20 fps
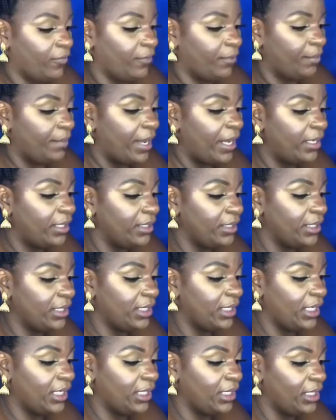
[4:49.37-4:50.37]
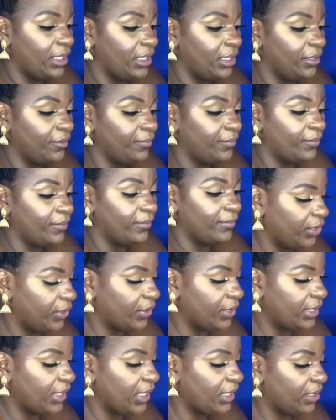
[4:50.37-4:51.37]
From my understanding, you're
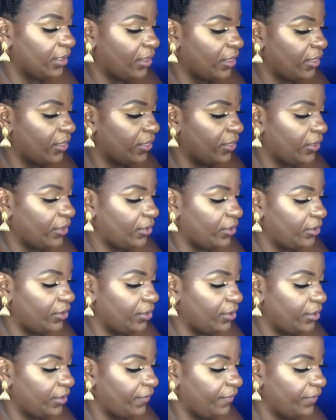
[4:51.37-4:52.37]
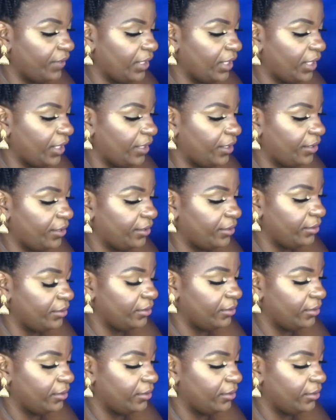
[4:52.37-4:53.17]
gonna take 1/3 of the hair,